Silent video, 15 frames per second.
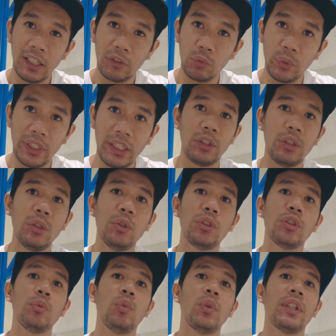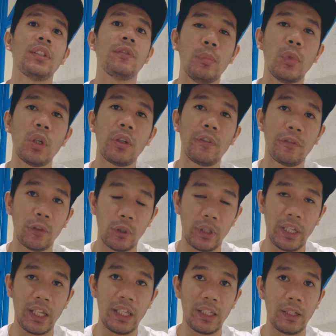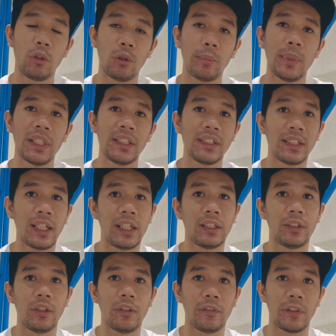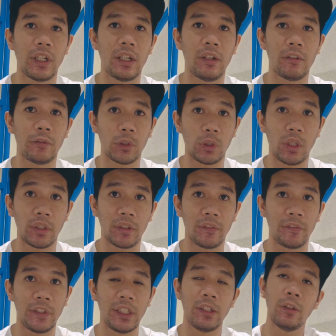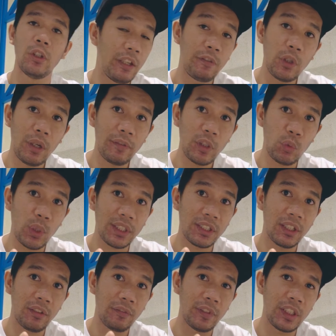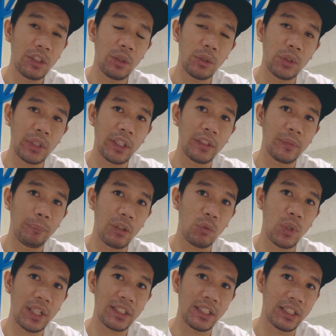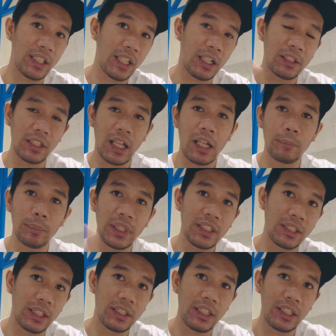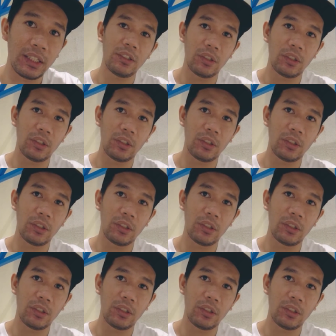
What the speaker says: that we used was more for a urban style of photography. If you haven't watched that video, you can watch it and I'll place a link